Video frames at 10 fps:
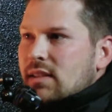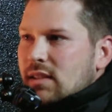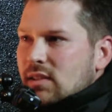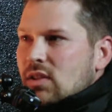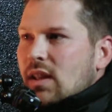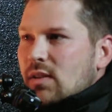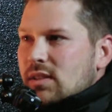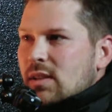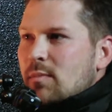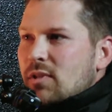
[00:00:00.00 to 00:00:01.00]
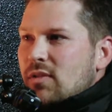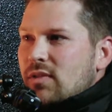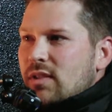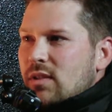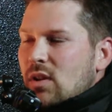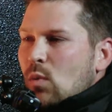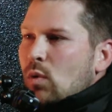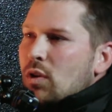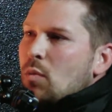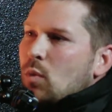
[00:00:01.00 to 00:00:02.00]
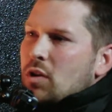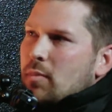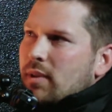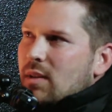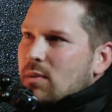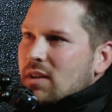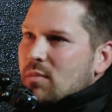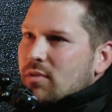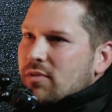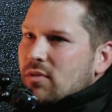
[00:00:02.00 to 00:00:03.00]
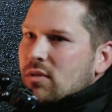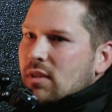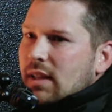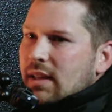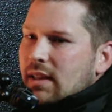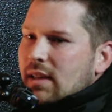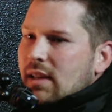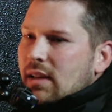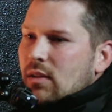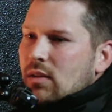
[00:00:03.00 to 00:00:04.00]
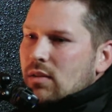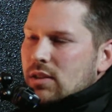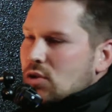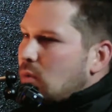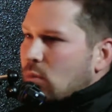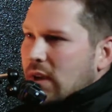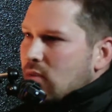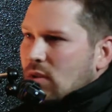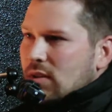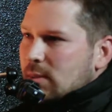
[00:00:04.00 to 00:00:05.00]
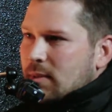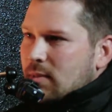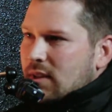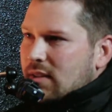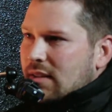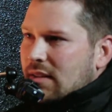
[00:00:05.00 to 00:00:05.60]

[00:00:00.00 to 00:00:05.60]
Yeah. So that was something new for you. So when you played winger before, have you always been a winger?